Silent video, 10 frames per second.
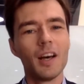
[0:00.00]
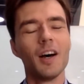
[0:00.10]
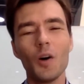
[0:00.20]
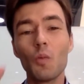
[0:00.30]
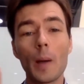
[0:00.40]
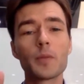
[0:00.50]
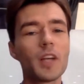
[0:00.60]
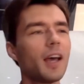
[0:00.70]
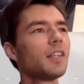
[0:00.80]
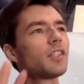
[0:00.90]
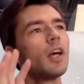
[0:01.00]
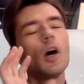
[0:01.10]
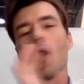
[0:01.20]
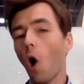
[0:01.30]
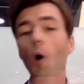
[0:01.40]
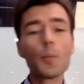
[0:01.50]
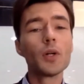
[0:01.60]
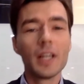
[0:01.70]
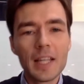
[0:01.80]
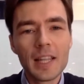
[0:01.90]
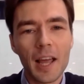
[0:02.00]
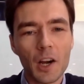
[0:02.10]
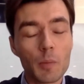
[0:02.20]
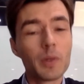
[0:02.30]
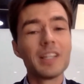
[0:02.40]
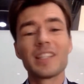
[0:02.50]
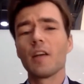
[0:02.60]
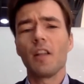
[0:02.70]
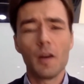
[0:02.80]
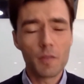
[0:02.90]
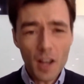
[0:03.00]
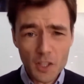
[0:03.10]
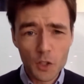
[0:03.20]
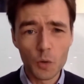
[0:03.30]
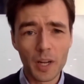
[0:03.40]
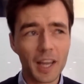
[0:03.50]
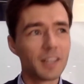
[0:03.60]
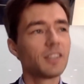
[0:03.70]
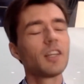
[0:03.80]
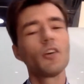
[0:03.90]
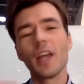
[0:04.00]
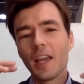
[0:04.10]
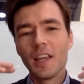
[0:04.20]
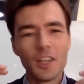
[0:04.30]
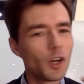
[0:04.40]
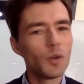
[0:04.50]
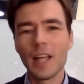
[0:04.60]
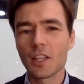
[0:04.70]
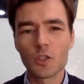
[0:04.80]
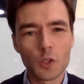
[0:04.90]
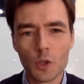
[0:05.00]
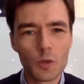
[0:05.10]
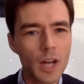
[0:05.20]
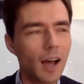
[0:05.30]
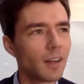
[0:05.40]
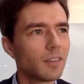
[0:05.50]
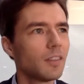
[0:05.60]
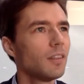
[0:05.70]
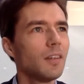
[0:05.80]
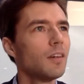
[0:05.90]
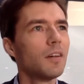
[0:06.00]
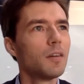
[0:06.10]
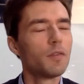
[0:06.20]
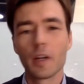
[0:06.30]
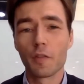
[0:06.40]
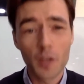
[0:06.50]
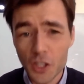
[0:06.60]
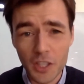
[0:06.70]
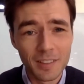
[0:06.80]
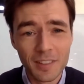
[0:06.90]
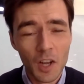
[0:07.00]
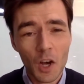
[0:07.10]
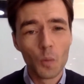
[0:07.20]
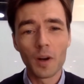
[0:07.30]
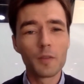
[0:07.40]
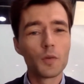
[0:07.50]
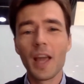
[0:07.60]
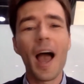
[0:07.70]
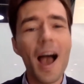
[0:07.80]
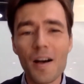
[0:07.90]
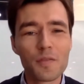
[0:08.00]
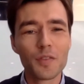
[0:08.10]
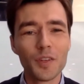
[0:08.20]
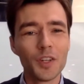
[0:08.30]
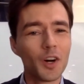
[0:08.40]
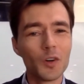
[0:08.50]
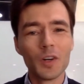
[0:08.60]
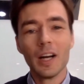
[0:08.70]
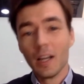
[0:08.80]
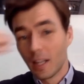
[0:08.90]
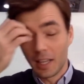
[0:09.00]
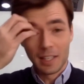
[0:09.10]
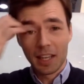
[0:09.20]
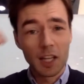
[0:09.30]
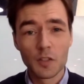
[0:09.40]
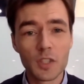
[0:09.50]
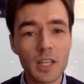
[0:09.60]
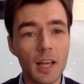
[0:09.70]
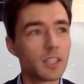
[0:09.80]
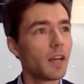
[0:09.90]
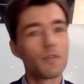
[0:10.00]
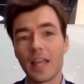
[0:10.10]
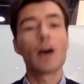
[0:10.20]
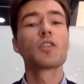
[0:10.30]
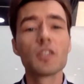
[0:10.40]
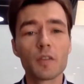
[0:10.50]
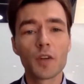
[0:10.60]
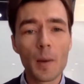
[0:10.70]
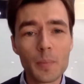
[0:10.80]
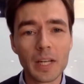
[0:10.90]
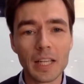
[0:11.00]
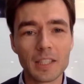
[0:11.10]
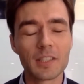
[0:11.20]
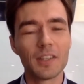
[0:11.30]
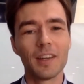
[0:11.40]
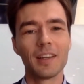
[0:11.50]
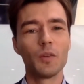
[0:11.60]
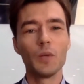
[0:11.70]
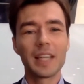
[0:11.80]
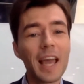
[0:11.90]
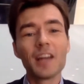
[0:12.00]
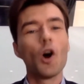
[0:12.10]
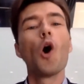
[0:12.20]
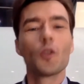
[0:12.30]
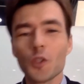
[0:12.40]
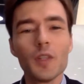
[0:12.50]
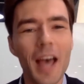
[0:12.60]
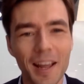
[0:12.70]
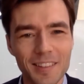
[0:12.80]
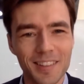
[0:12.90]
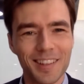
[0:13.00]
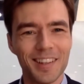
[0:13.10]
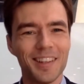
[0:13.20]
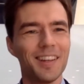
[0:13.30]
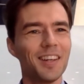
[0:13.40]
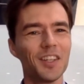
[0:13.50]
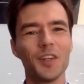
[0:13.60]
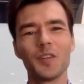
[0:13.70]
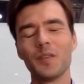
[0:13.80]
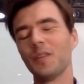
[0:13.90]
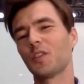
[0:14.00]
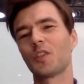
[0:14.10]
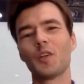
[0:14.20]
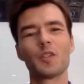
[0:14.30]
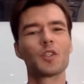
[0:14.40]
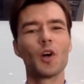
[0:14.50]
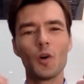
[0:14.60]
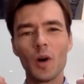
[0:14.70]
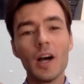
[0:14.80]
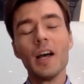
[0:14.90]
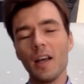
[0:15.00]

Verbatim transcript: uh, websites, all put it in there. But instead of us doing it, it's okay, you know, that's also not uh, uh very efficient. What if we have, you know, like in the case of CES, you have thousands of companies. Uh, we can't all do that, uh, you know. Yeah. So